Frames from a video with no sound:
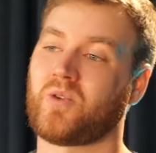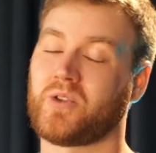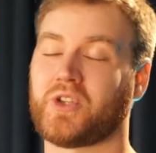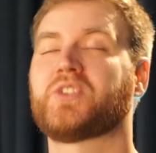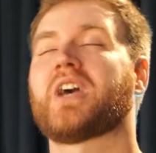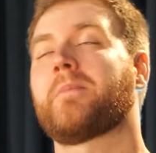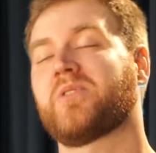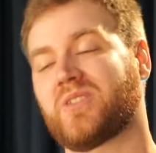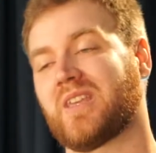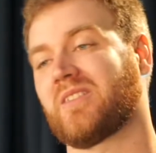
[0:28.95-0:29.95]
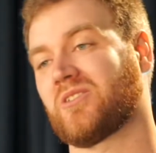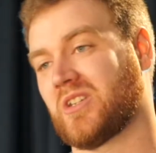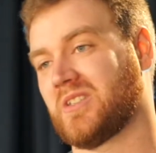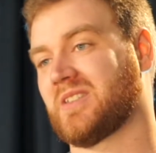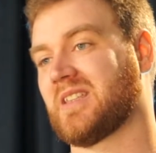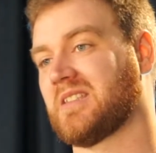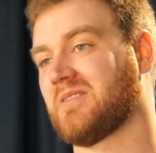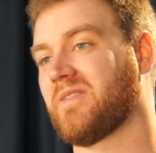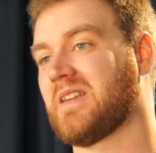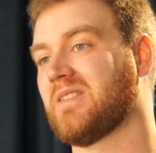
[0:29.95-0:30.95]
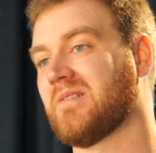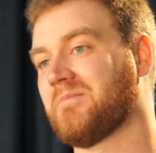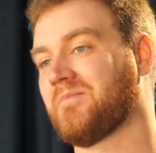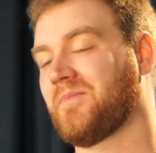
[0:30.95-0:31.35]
Well, the disciples think that Jesus needs to feed them.